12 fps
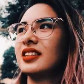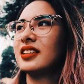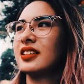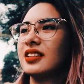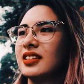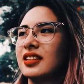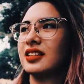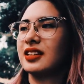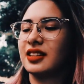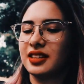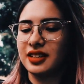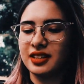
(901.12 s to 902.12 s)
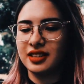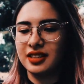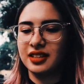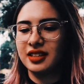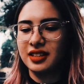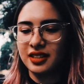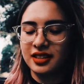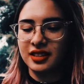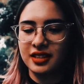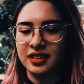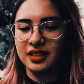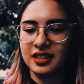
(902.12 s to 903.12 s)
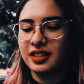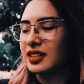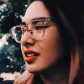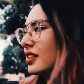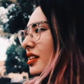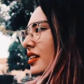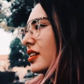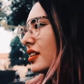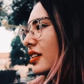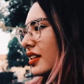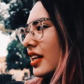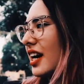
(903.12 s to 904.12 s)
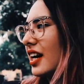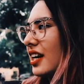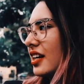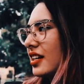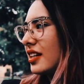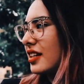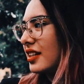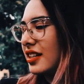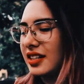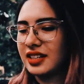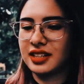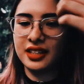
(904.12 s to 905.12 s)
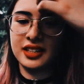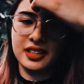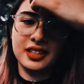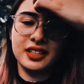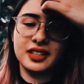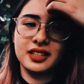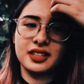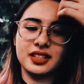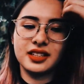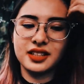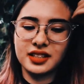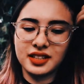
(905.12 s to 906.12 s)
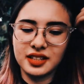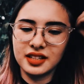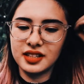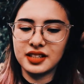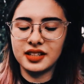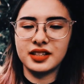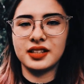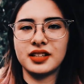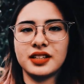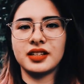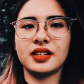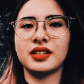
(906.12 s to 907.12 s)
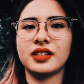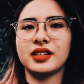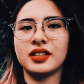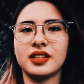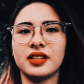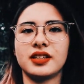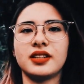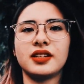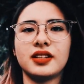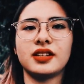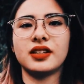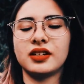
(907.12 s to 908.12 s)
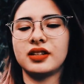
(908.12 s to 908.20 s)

(silent)